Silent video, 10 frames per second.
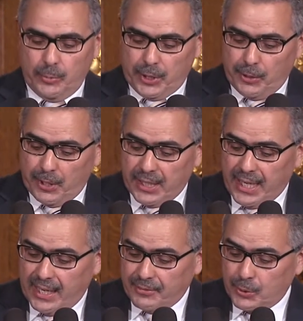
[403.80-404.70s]
We currently
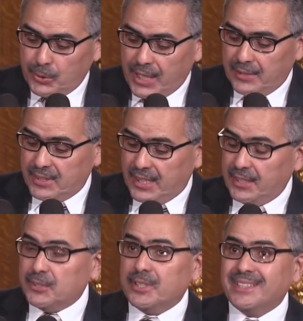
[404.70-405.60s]
have
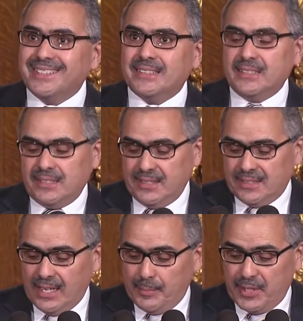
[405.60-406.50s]

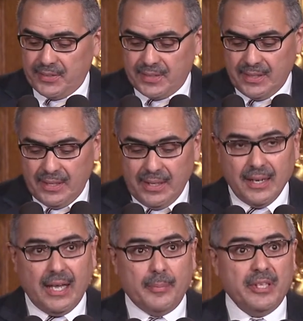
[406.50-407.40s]
2,966 lobbyists,
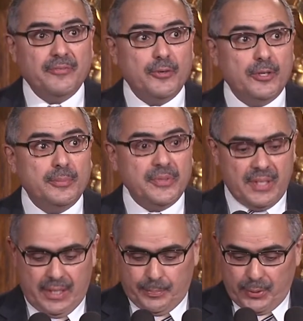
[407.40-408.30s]
lobbying firms,
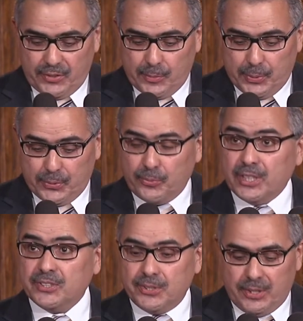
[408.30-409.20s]
and principals
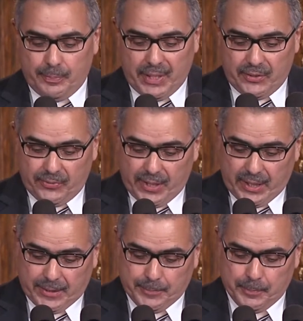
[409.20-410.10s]
registered in
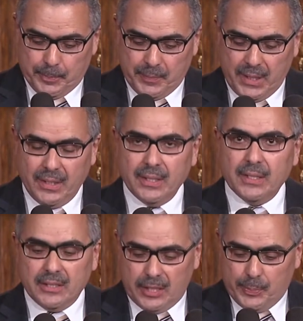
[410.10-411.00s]
Pennsylvania.
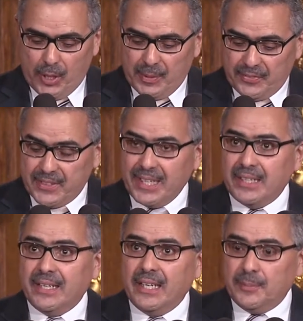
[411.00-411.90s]
The Department of
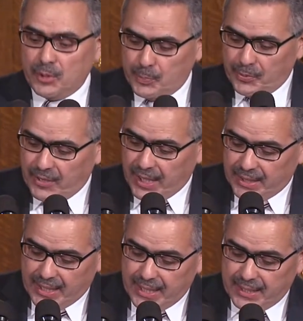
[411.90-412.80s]
State aims to
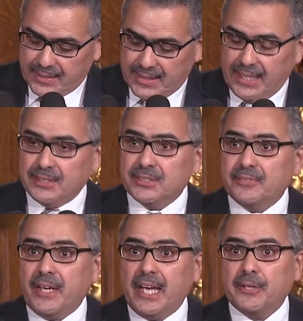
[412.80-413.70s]
provide the highest standards
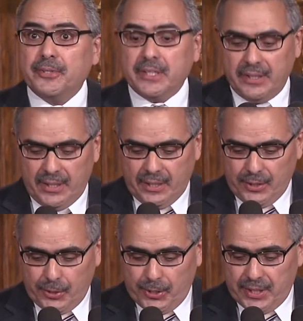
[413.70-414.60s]
of accurate,
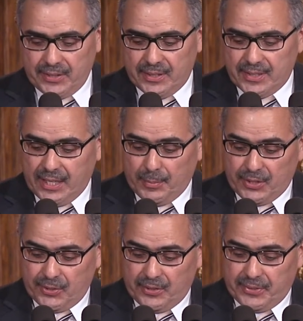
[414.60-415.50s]
courteous, and timely
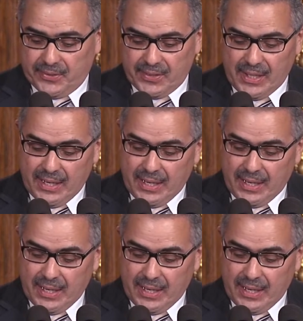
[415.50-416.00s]
service.